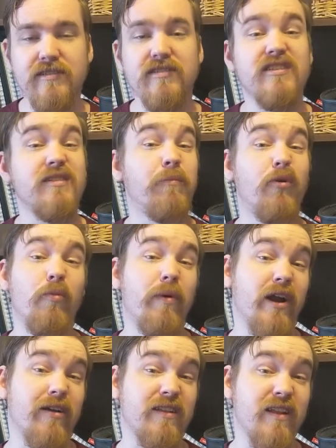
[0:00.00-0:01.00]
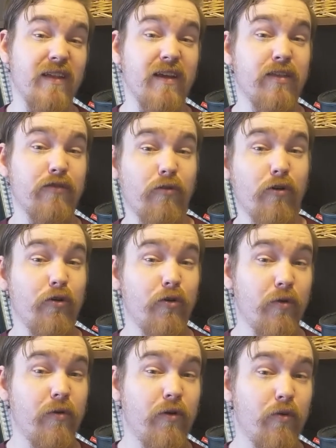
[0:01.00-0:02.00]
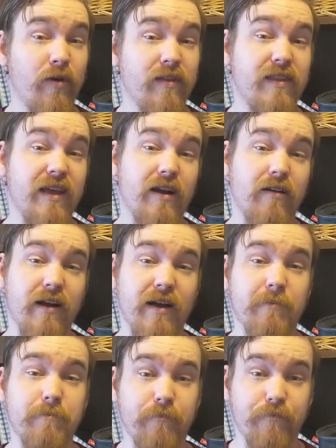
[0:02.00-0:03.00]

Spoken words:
It's just a ball bearing that they throw with their